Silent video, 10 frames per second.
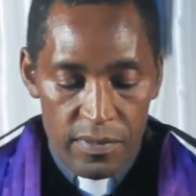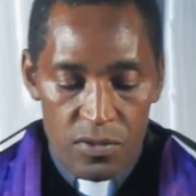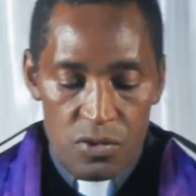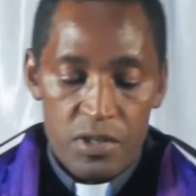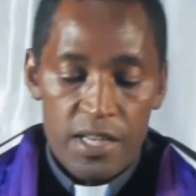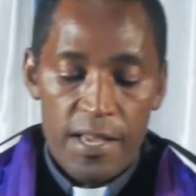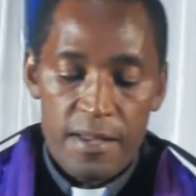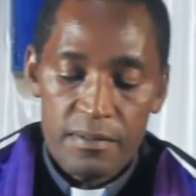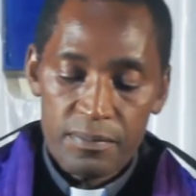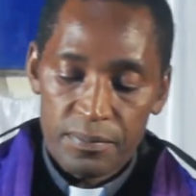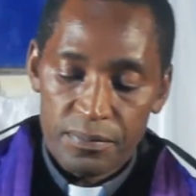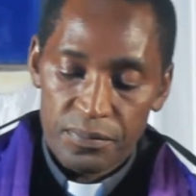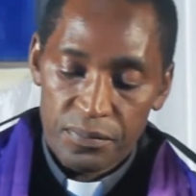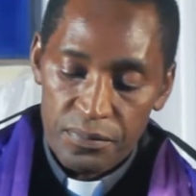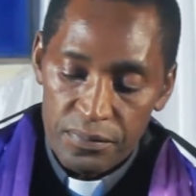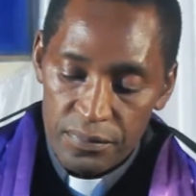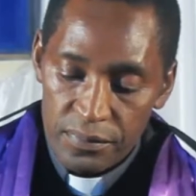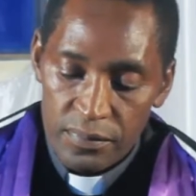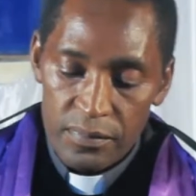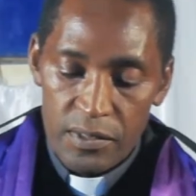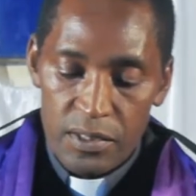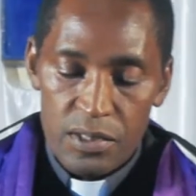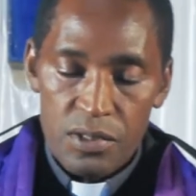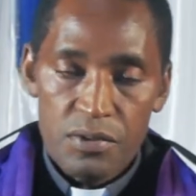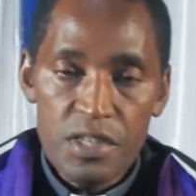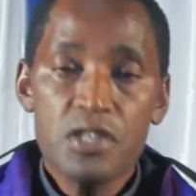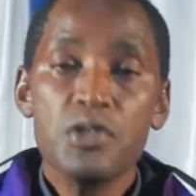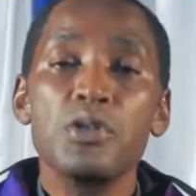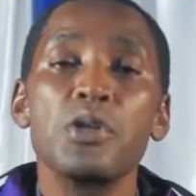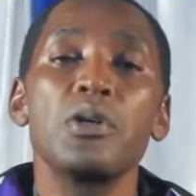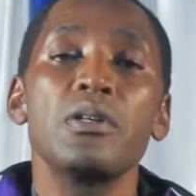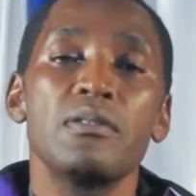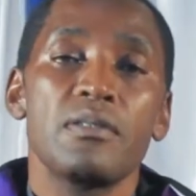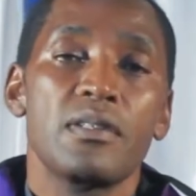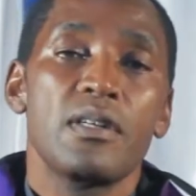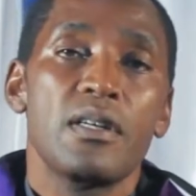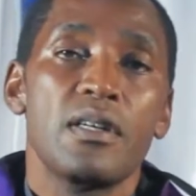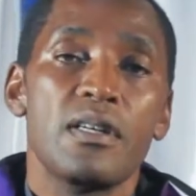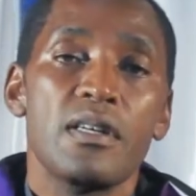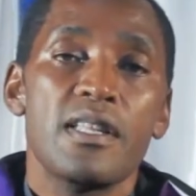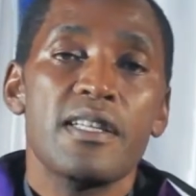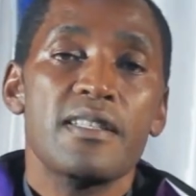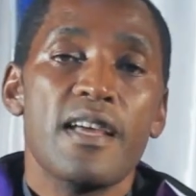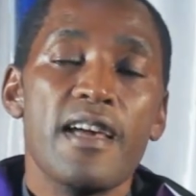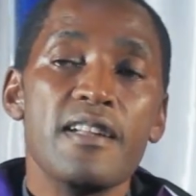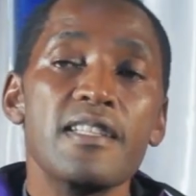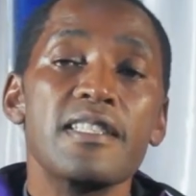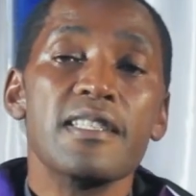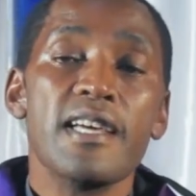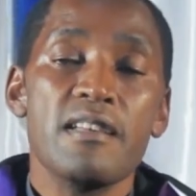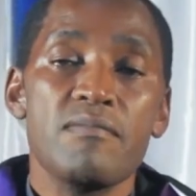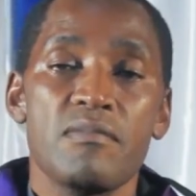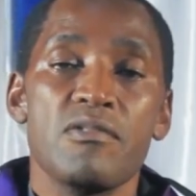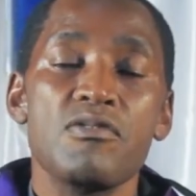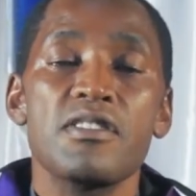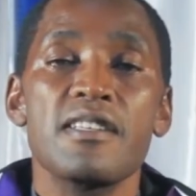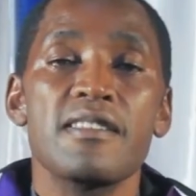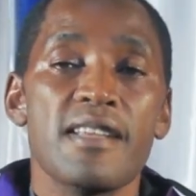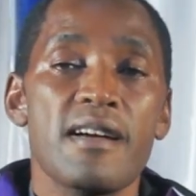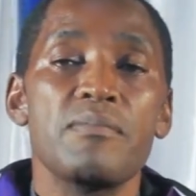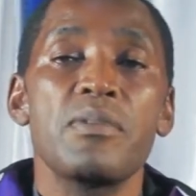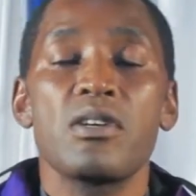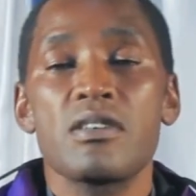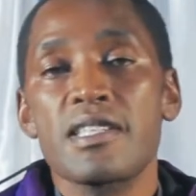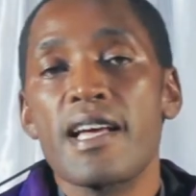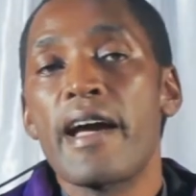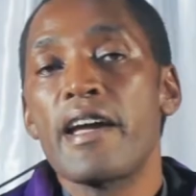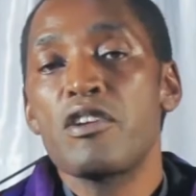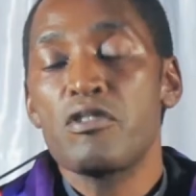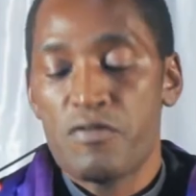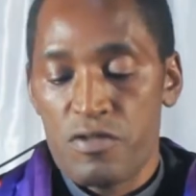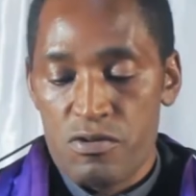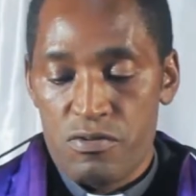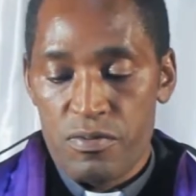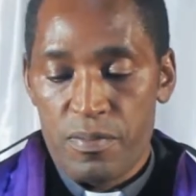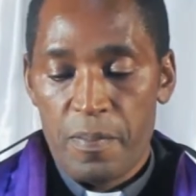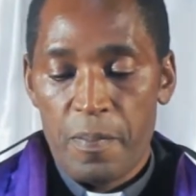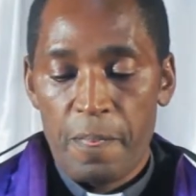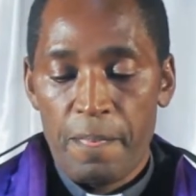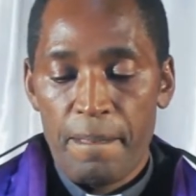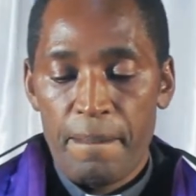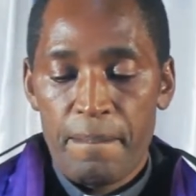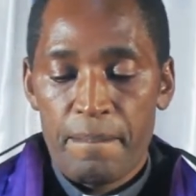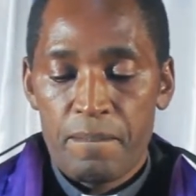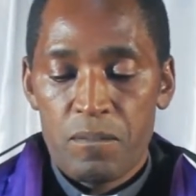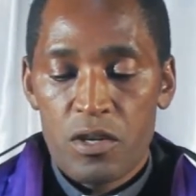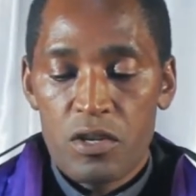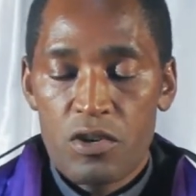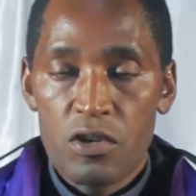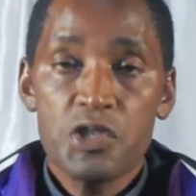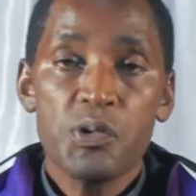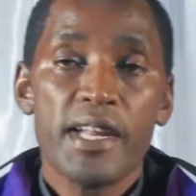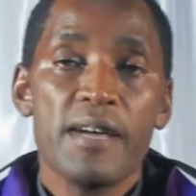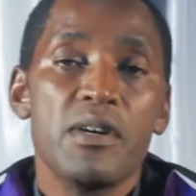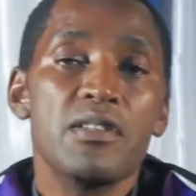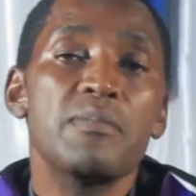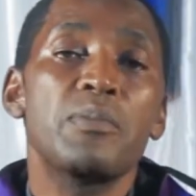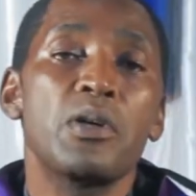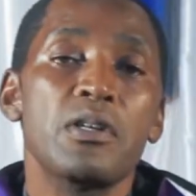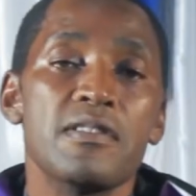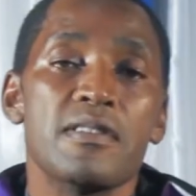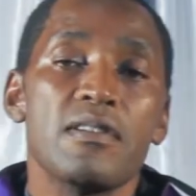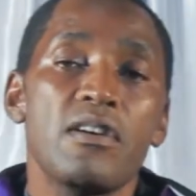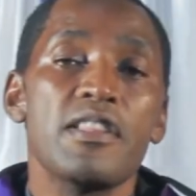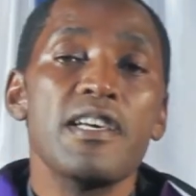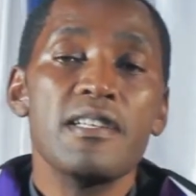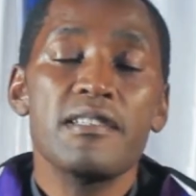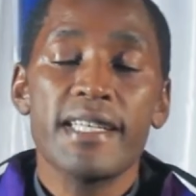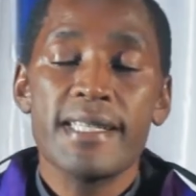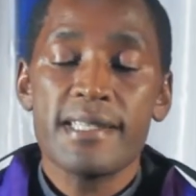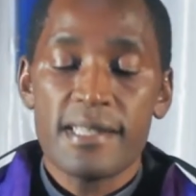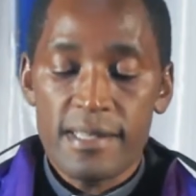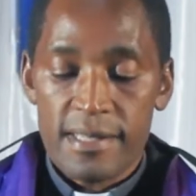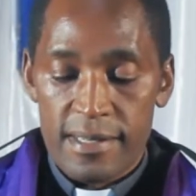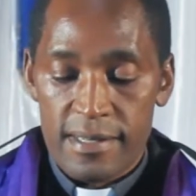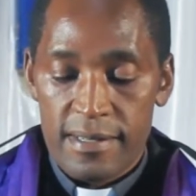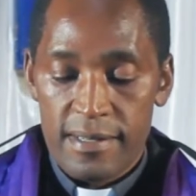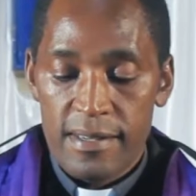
Today, you need to know that any time you see some blocks ahead of you, don't worry about the blocks or the hindrances